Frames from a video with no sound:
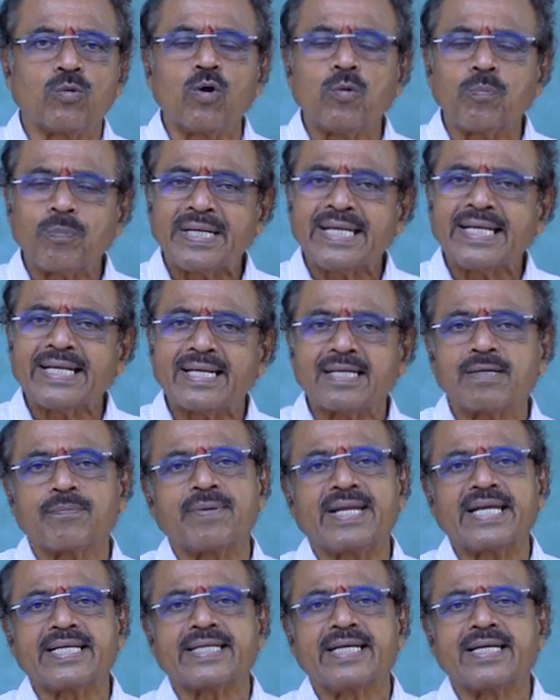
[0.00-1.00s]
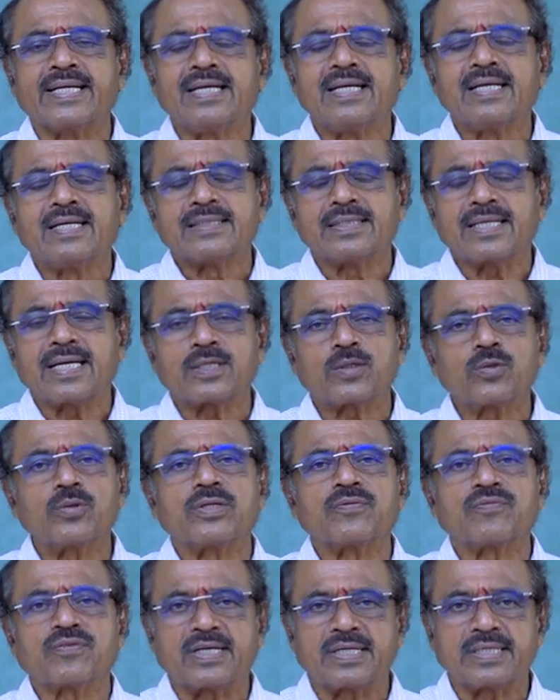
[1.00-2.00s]
Opening and breaking, they are two
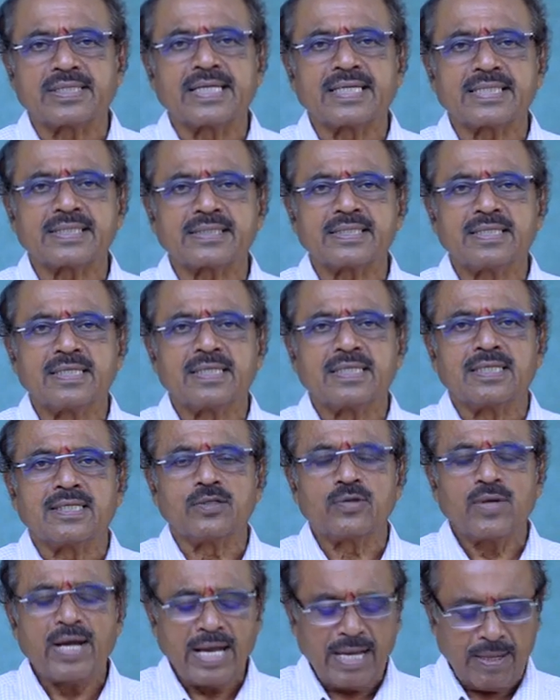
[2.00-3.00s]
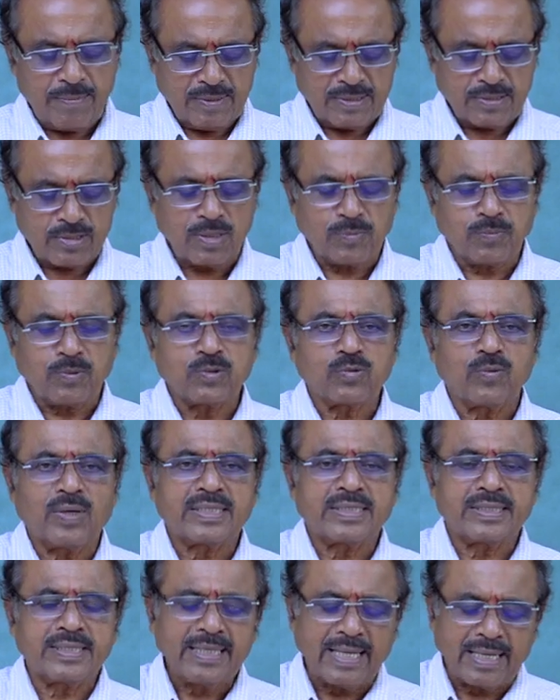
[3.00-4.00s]
different things. You have suppose
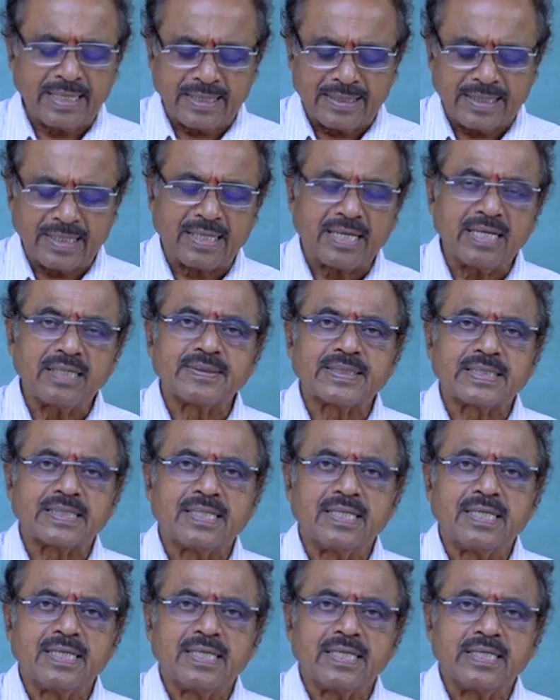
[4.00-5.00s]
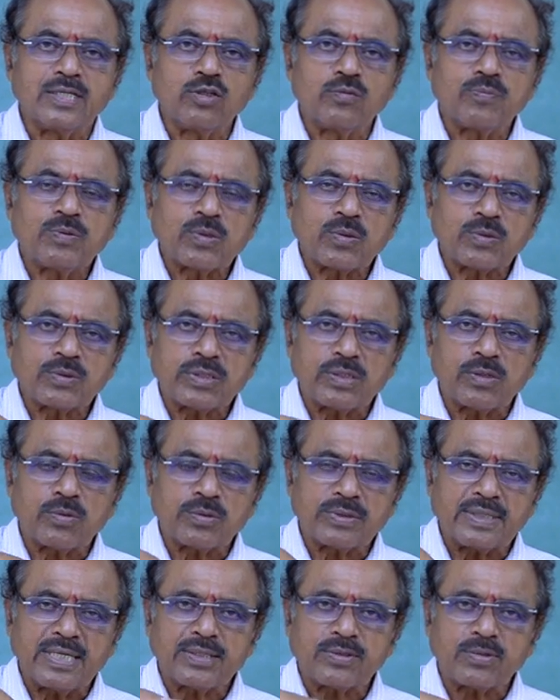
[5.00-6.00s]
one thing, another cover. You
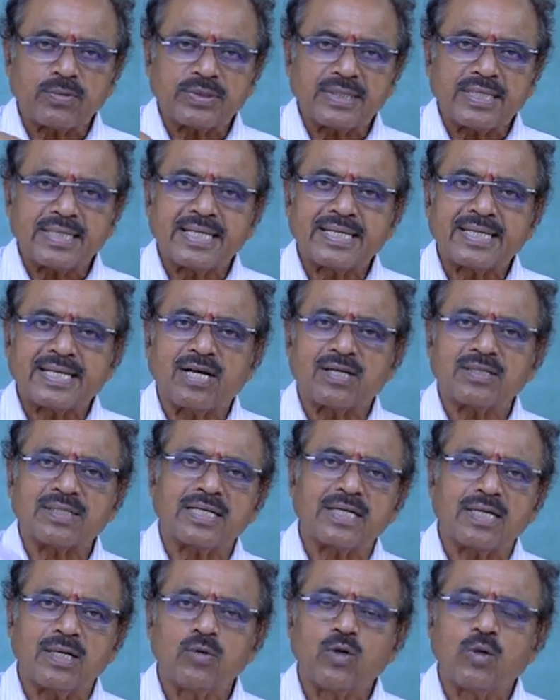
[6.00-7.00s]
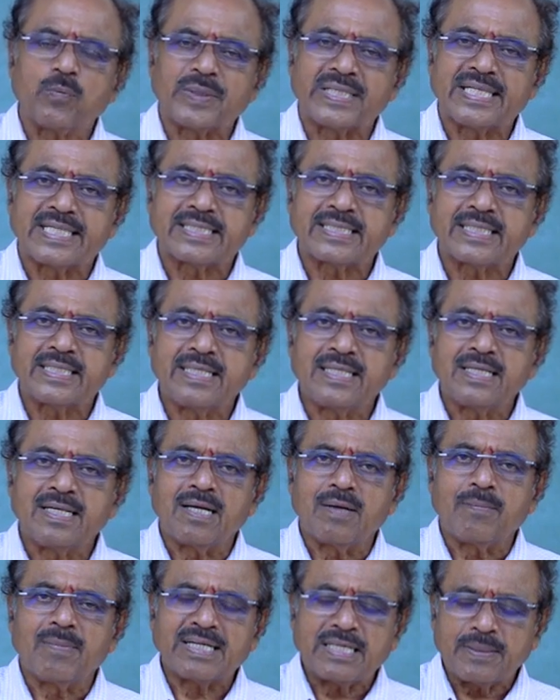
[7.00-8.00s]
rotate and you got the cover, open it.
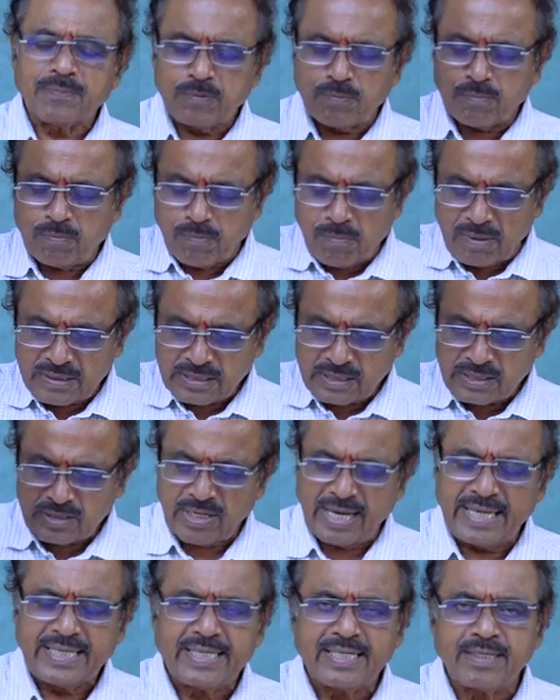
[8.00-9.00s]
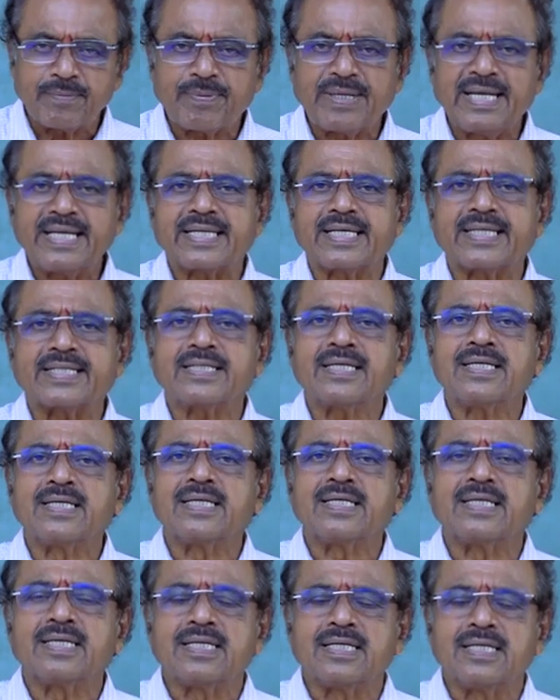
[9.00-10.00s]
But if you strike it, break it,
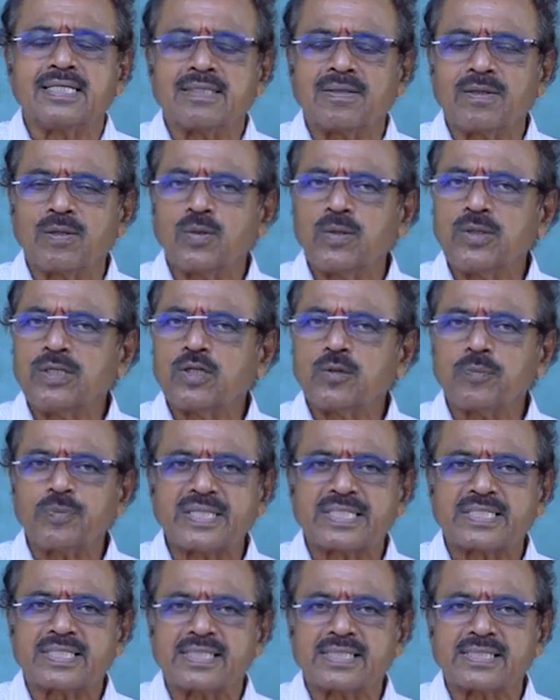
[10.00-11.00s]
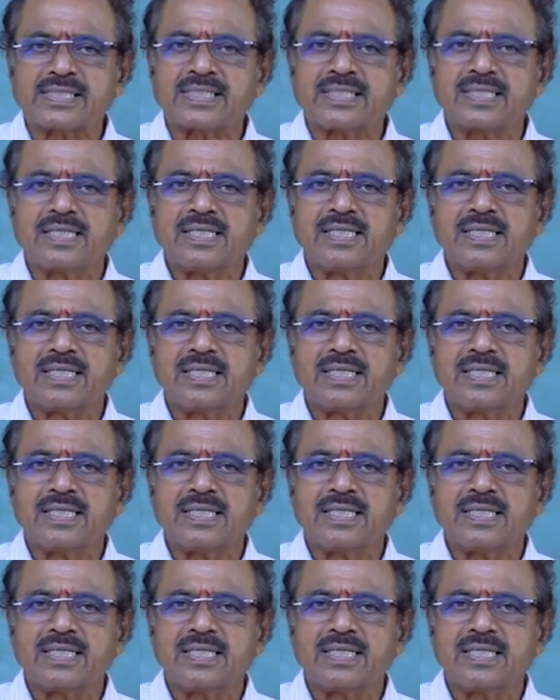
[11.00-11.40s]
it will go into pieces.